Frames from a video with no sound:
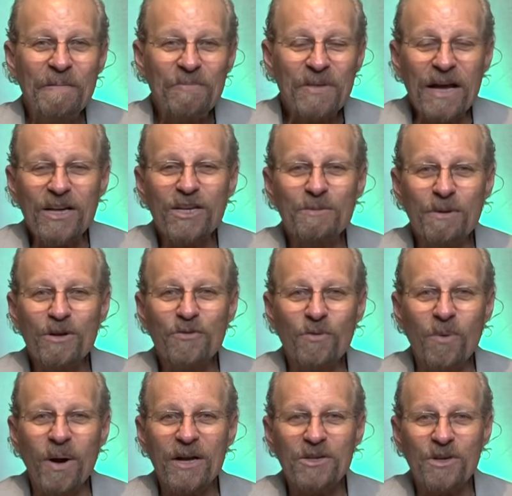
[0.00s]
Thanks so much for
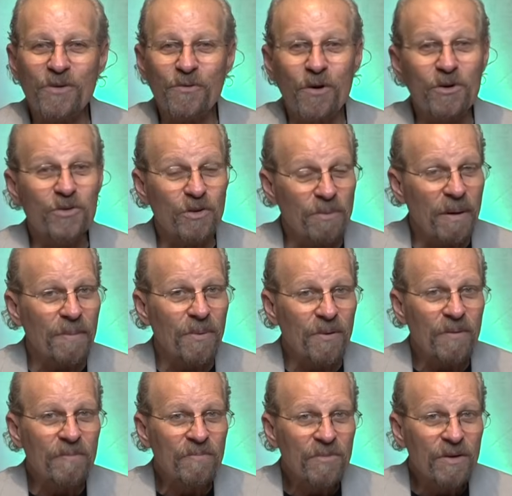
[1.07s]
watching, folks. Remember,